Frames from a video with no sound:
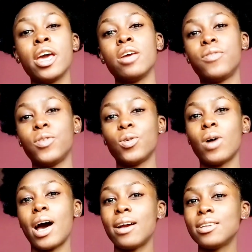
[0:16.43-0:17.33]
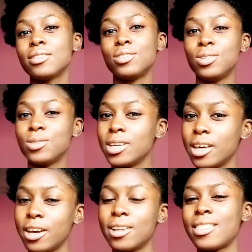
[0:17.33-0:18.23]
If you aren't new
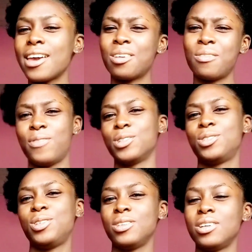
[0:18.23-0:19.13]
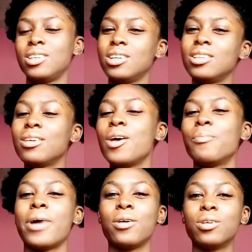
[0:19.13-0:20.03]
here, thank you for tuning in,
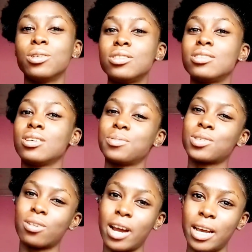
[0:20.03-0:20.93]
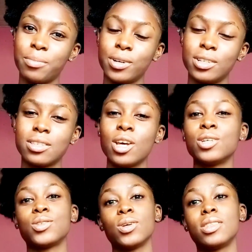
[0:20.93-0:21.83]
my old subscribers.
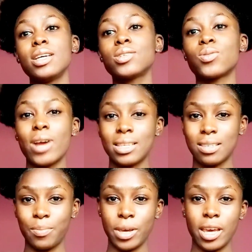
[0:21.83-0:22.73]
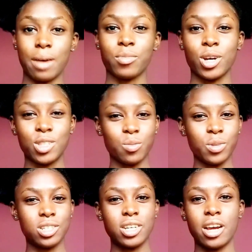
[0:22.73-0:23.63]
So this recipe I'm going to be
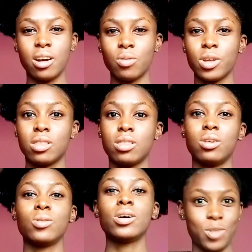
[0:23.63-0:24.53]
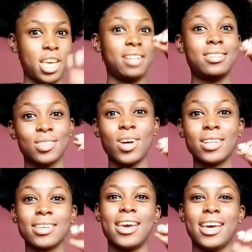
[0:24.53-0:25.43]
sharing with you, it is
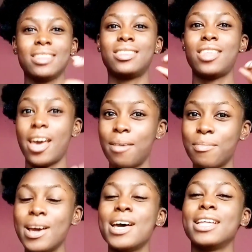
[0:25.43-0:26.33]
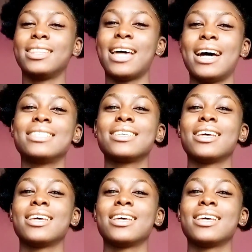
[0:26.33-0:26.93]
not a term that